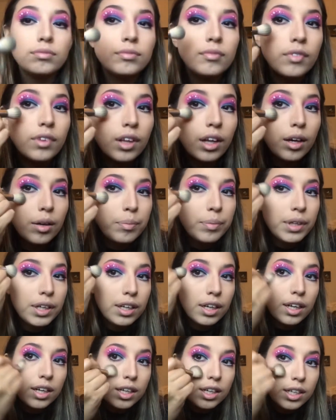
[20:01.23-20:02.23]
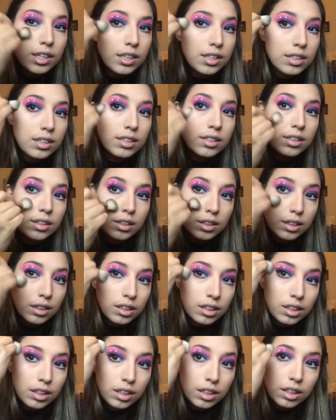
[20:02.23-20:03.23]
Now, because
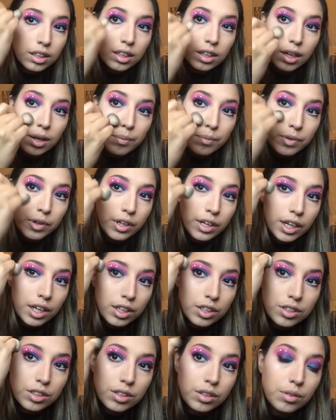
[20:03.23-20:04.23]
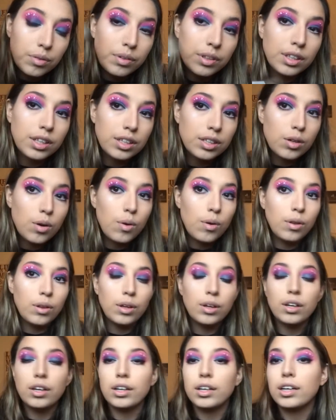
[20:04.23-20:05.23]
I'm very extra with this whole
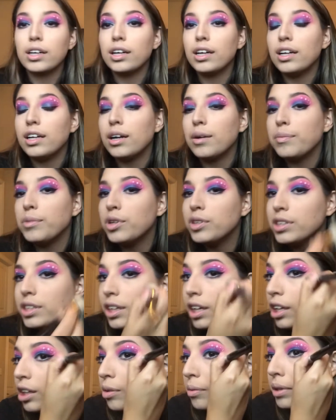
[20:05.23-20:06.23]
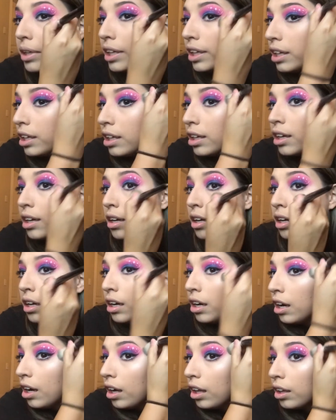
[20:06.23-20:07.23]
look and I'm using a 3D
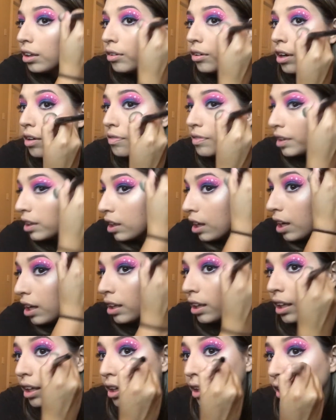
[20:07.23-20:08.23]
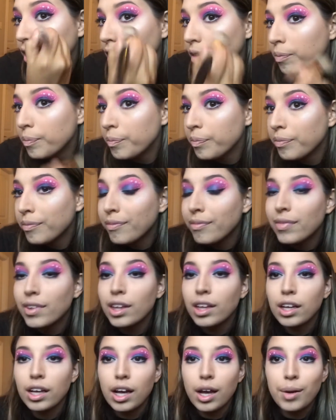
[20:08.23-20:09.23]
holographic highlighter,
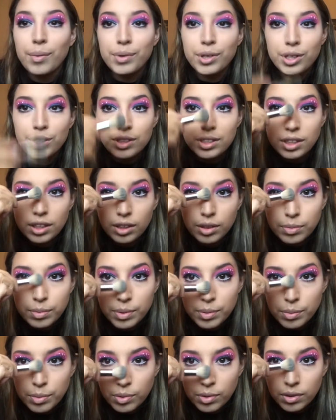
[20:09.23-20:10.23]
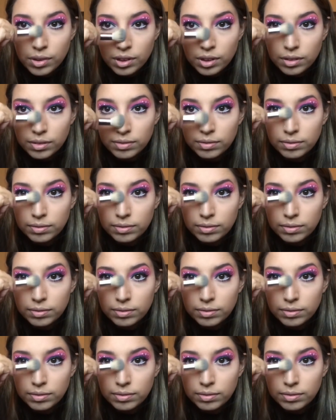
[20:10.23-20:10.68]
I'm going to use a little bit more